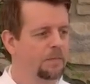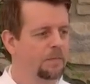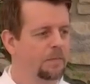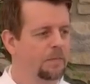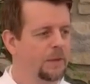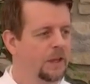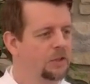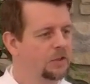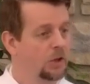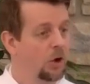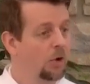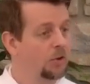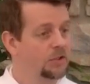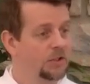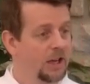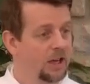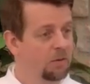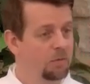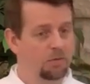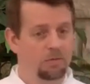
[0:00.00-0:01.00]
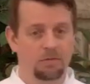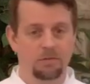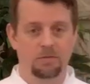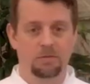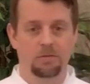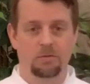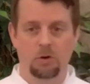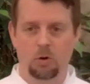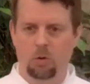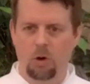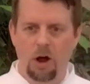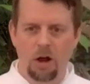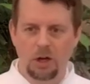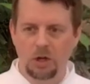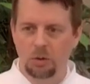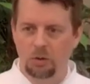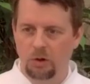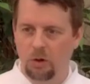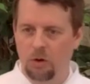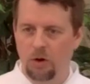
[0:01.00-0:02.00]
And Saul said, Who are
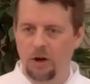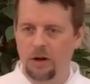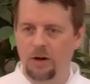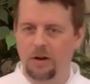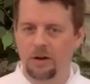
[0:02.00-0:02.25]
you, Lord?